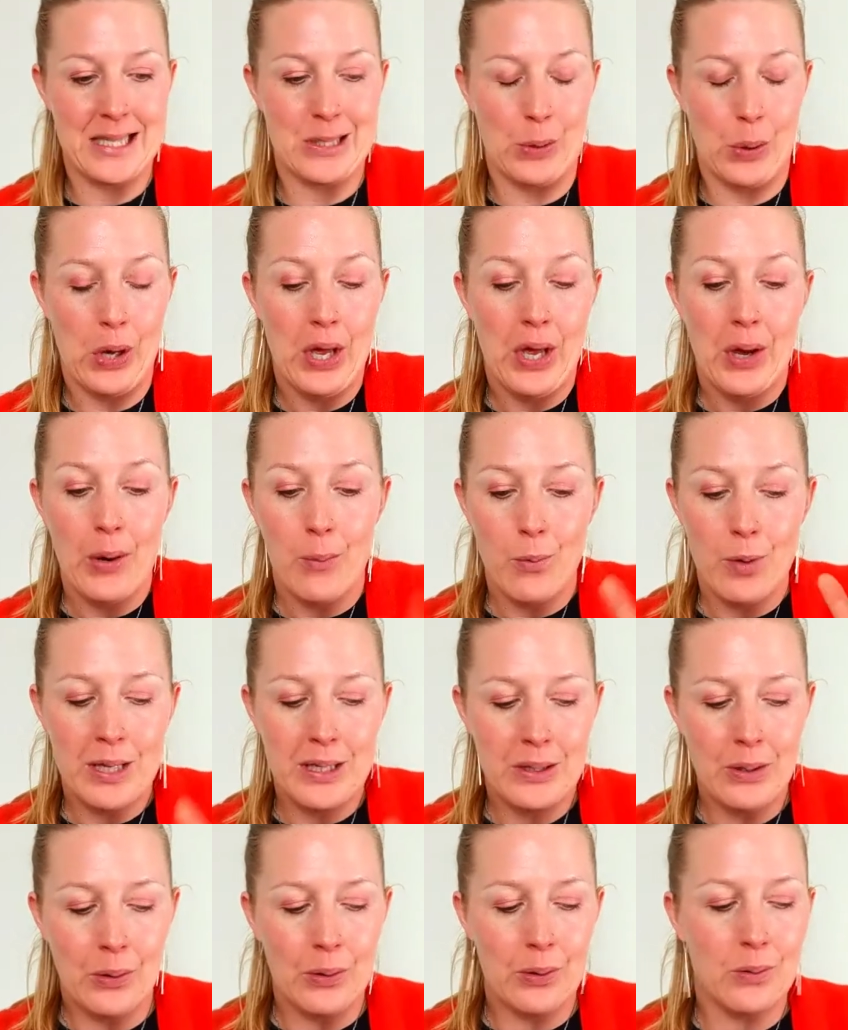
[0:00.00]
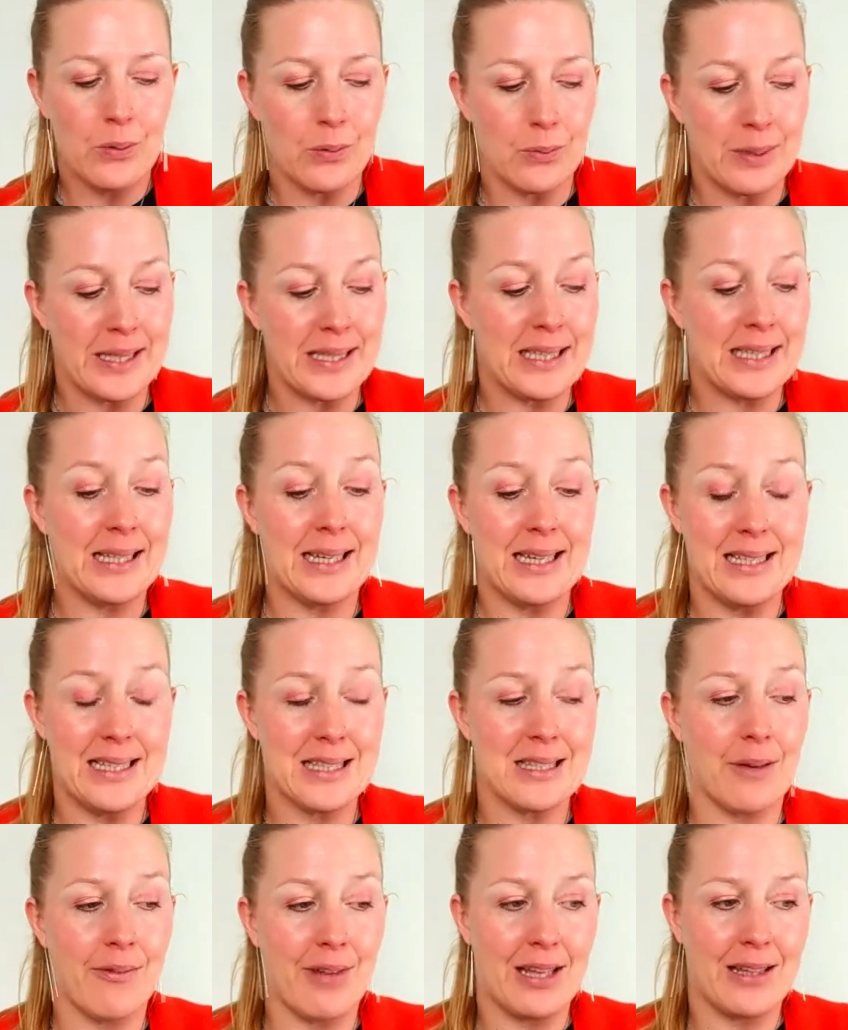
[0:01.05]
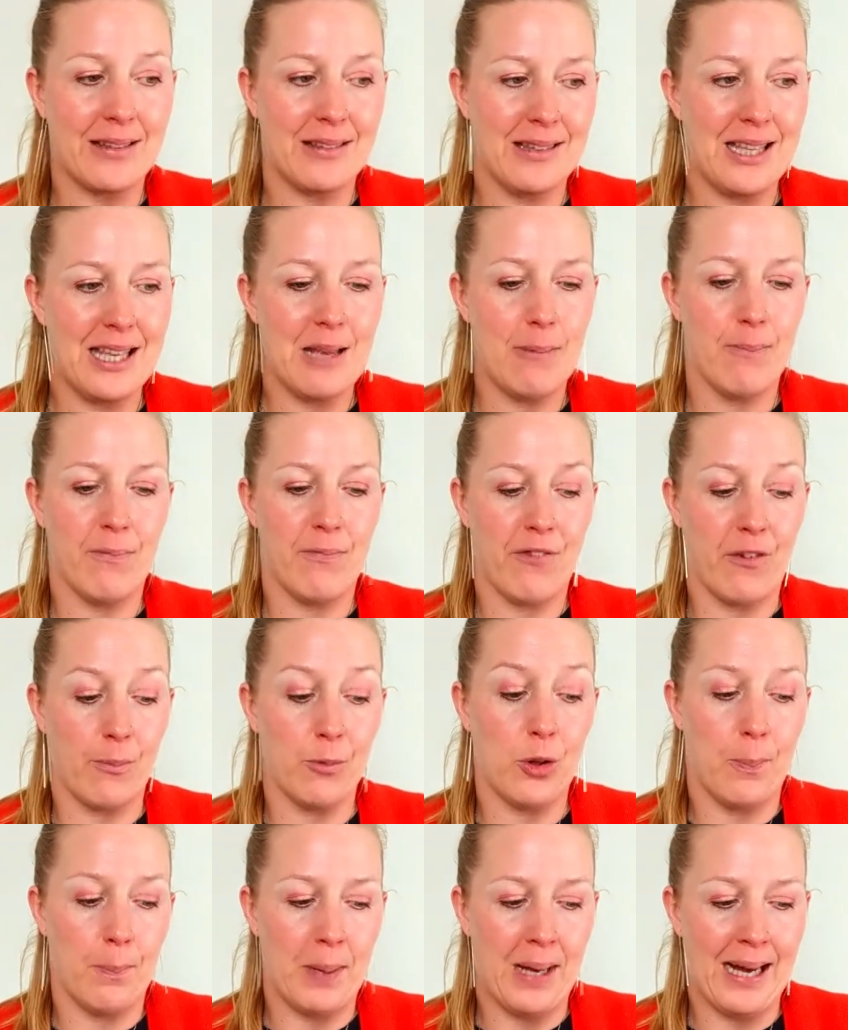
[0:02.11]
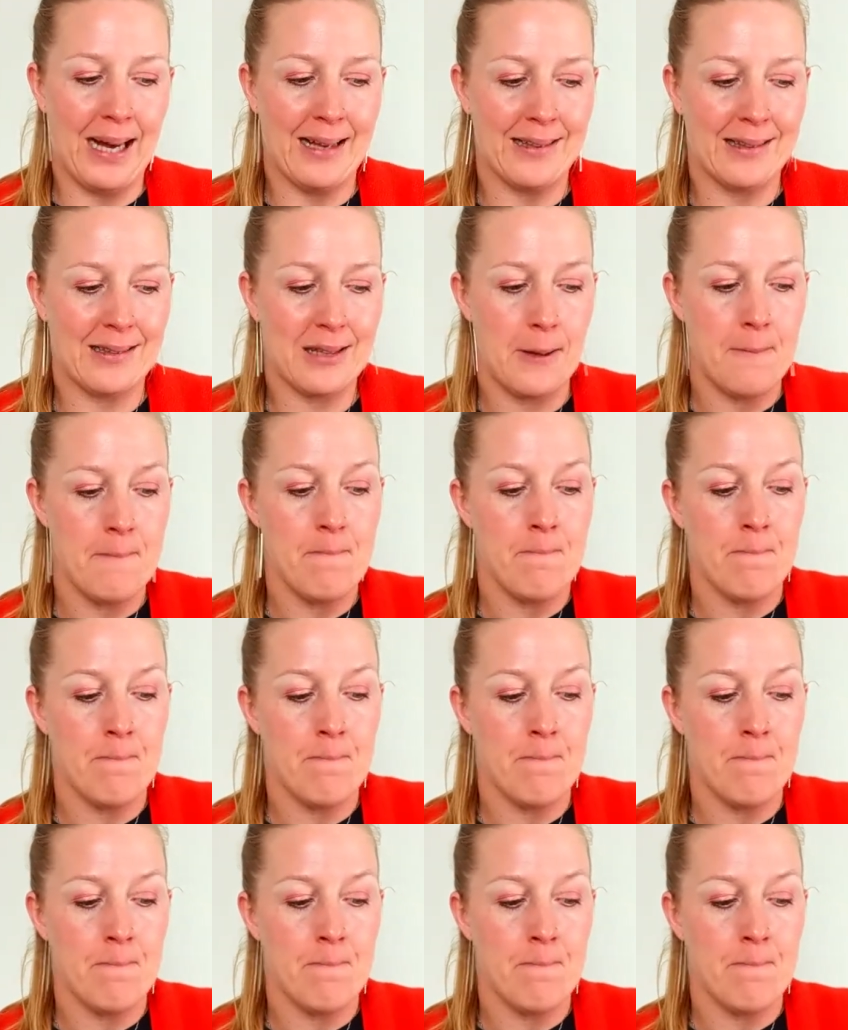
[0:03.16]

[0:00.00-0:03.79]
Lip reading: So we know already that it's something deep from the past,